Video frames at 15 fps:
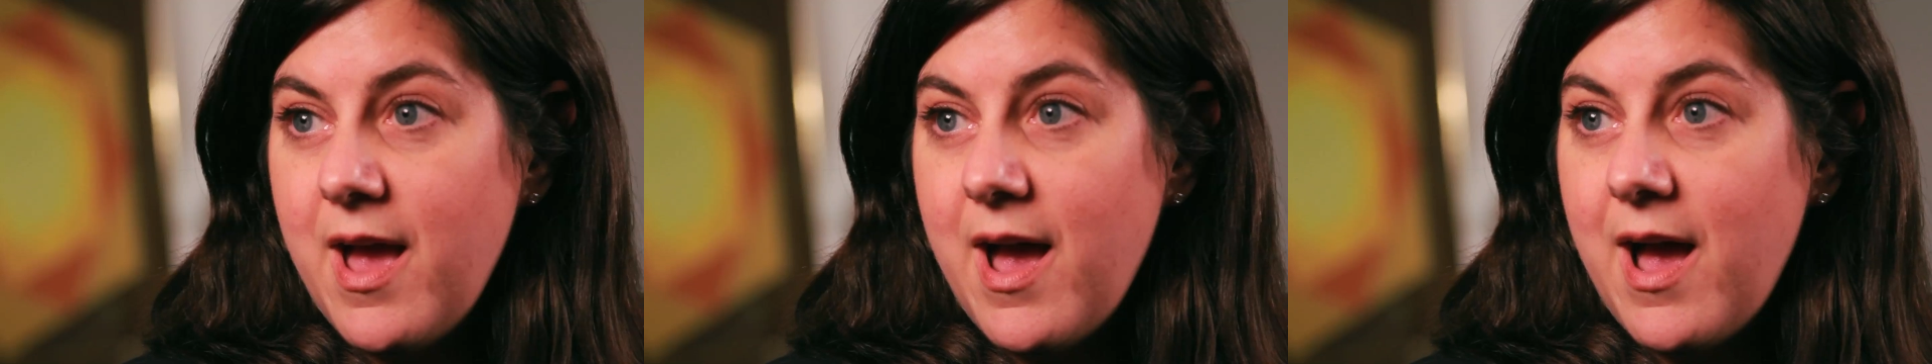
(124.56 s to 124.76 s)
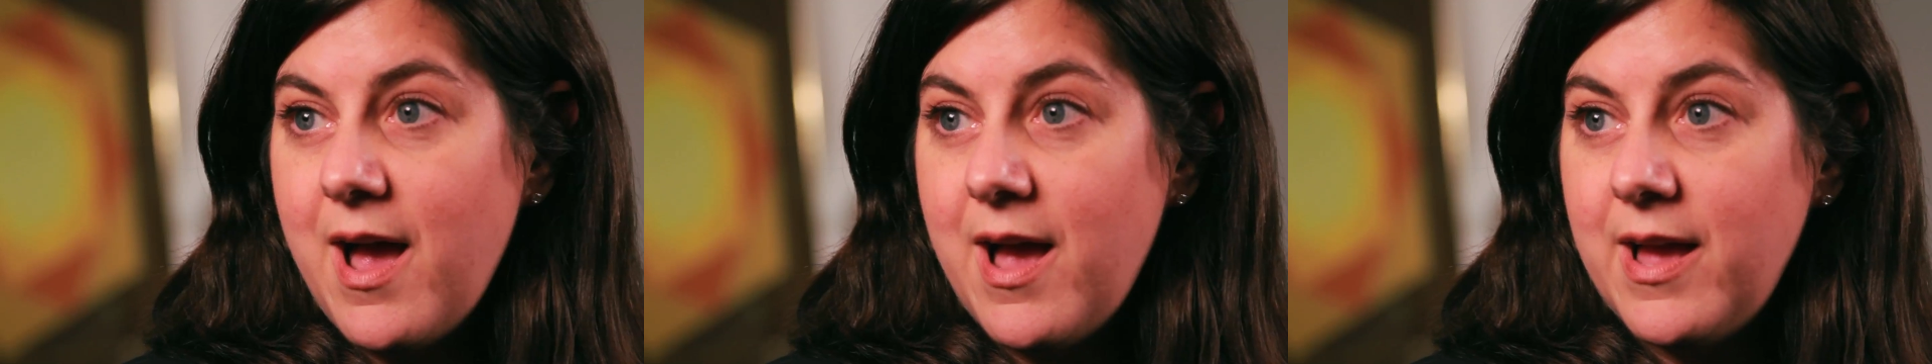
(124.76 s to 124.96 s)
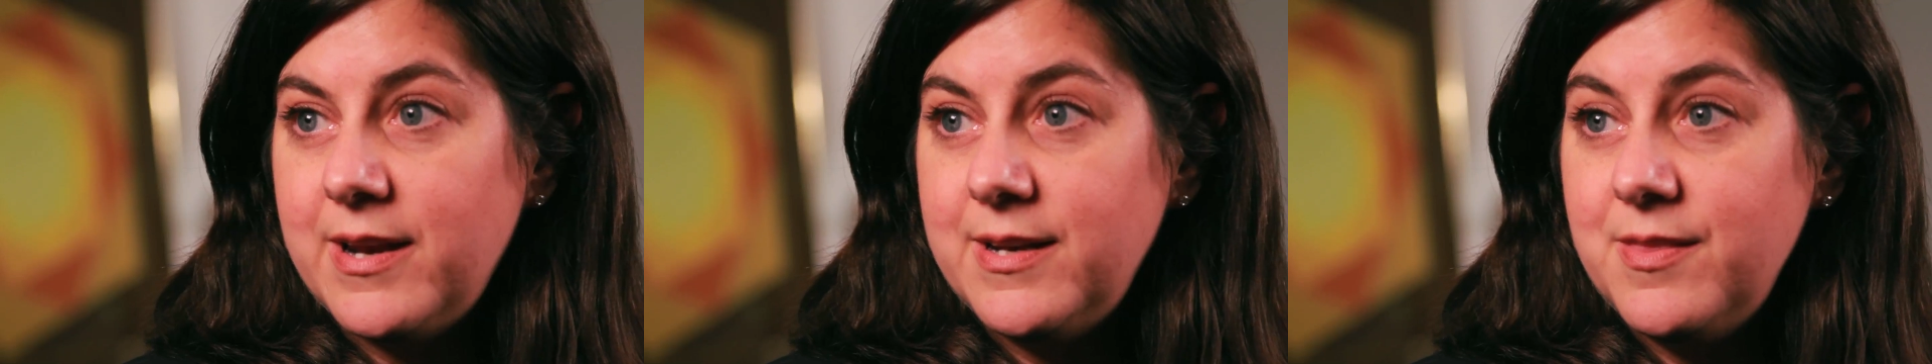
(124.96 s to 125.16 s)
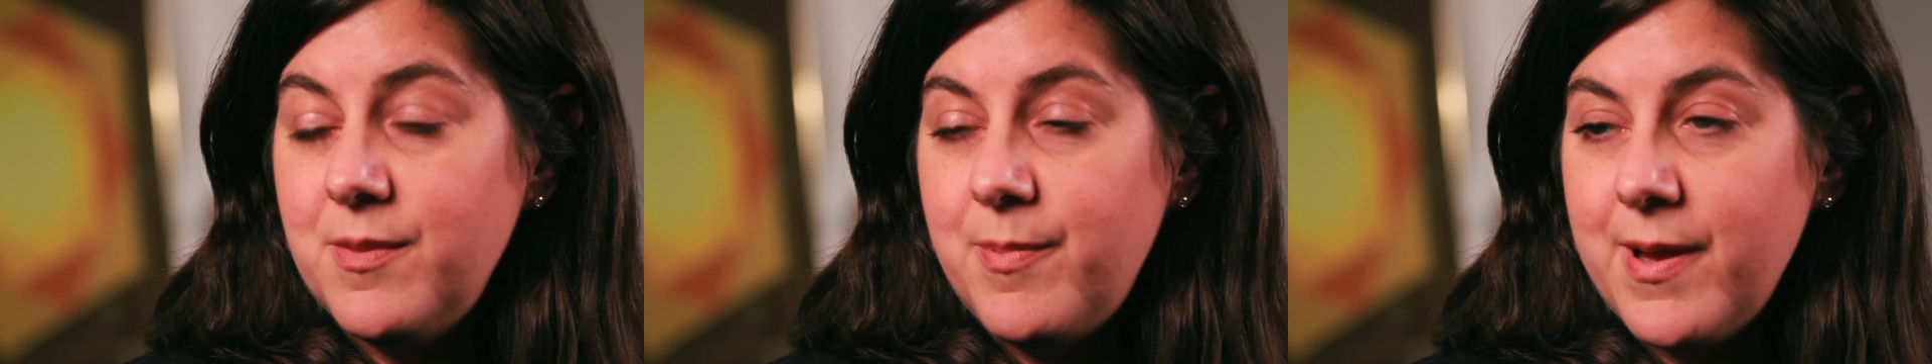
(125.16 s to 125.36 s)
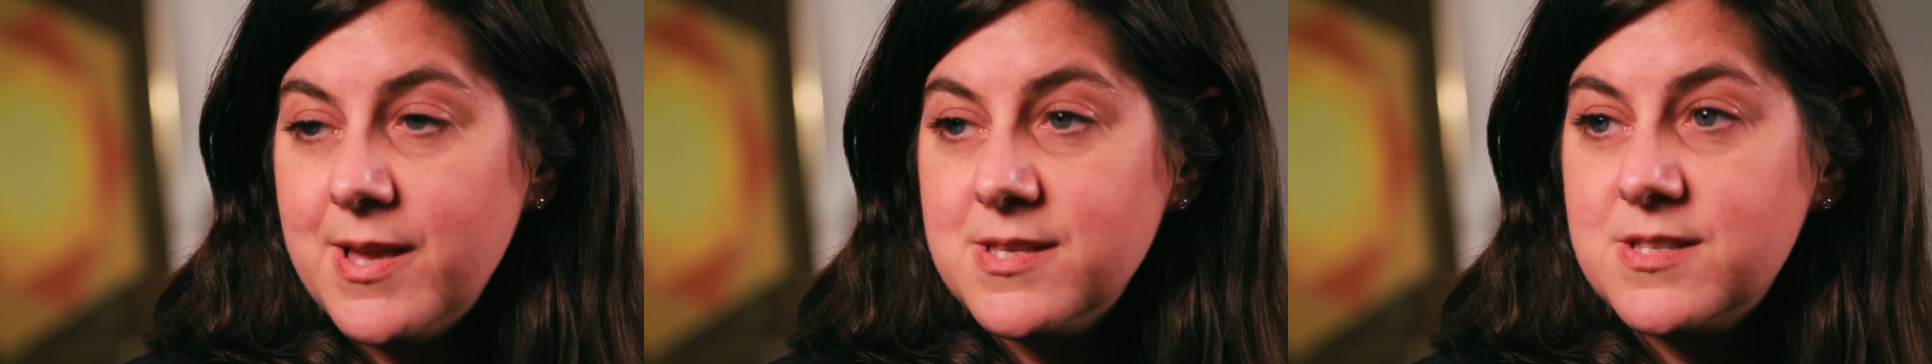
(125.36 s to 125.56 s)
And in the
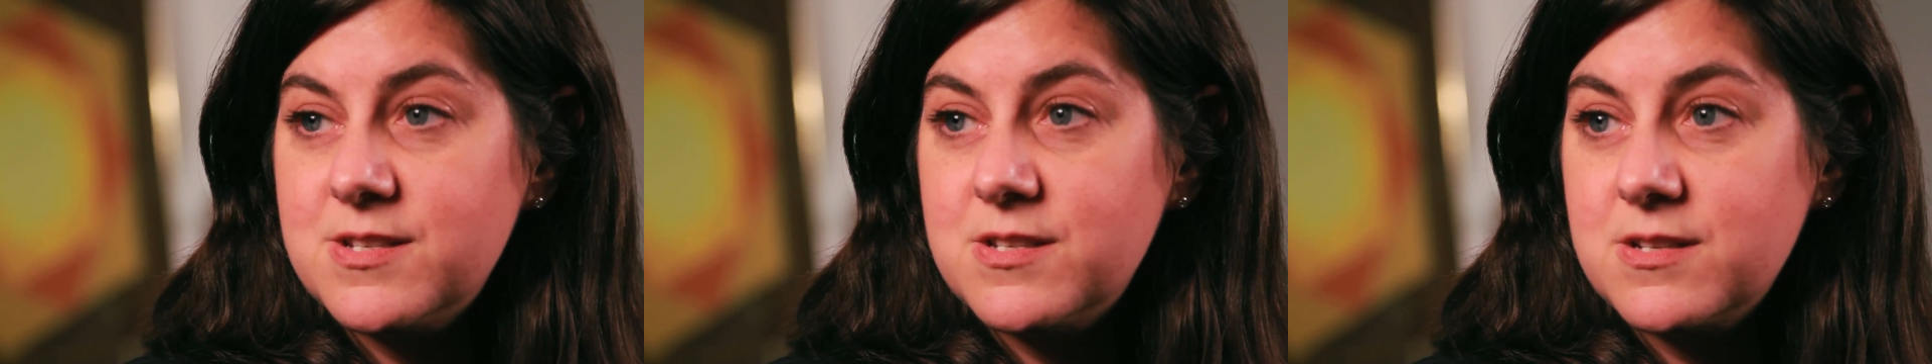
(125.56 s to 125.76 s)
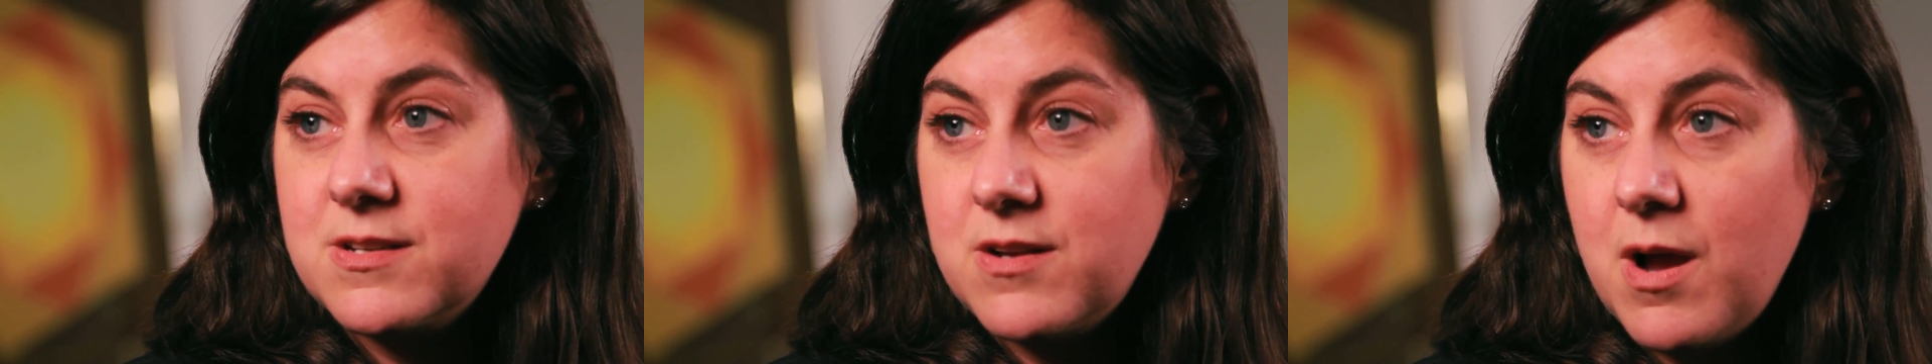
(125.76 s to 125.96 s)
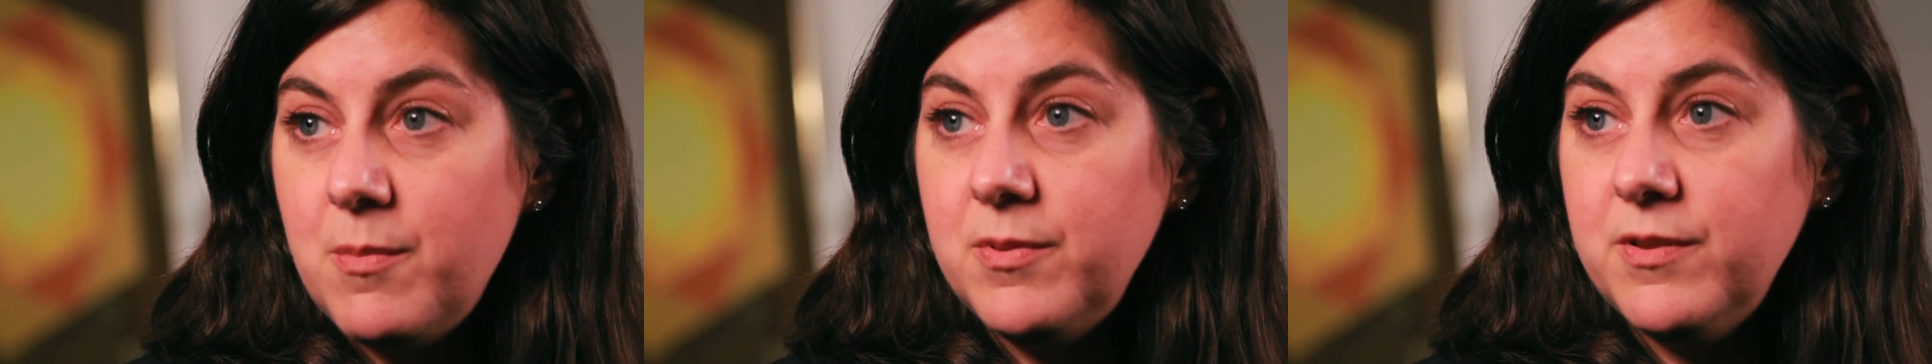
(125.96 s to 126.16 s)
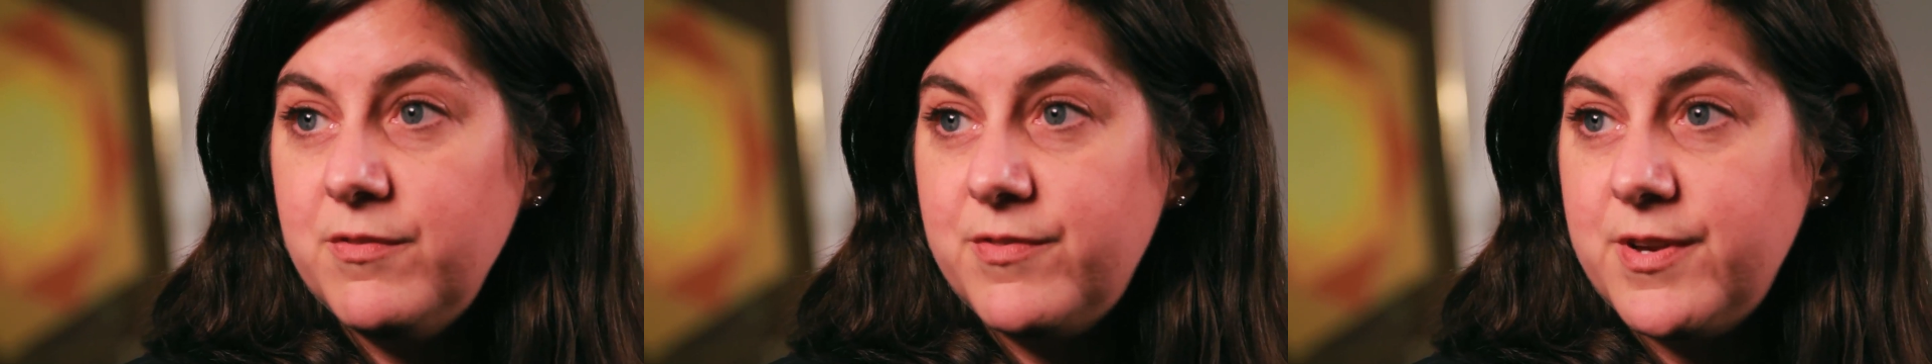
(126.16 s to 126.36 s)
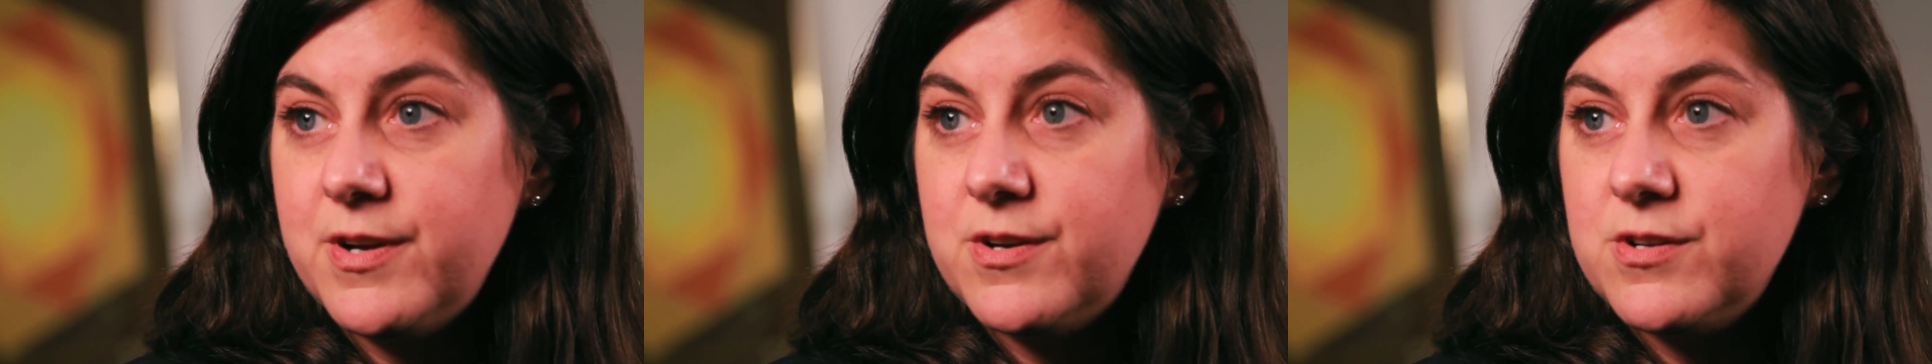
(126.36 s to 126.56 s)
past couple
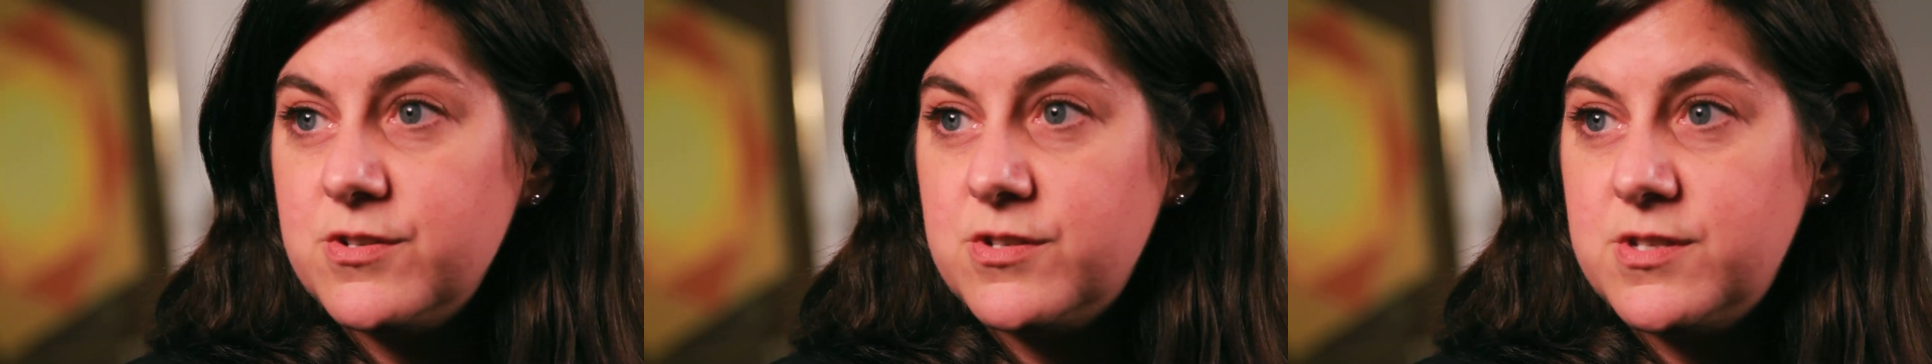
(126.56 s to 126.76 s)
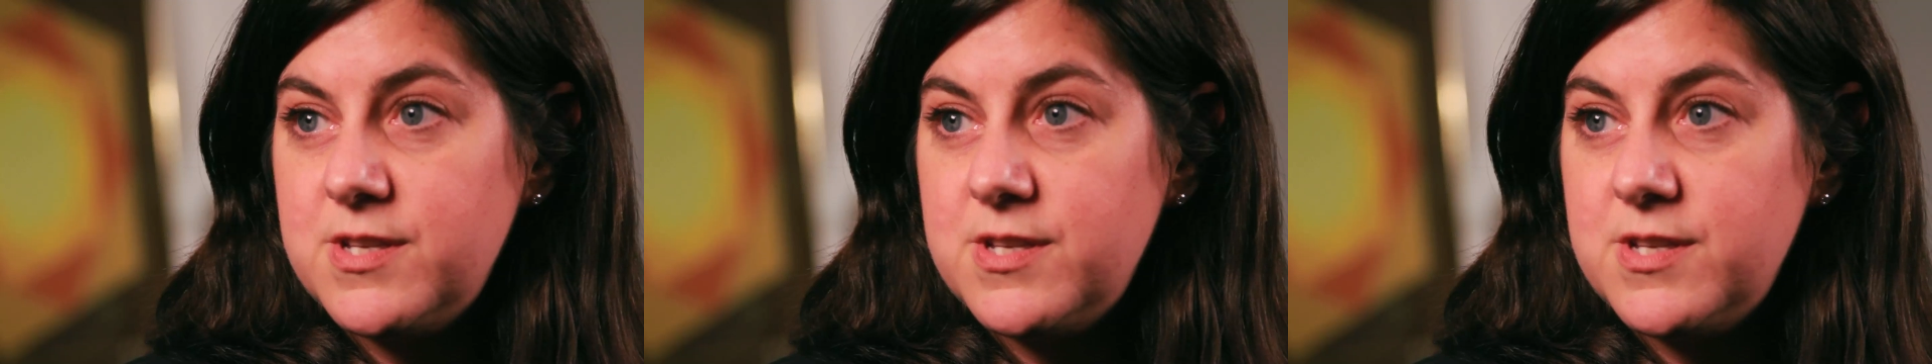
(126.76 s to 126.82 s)
of years,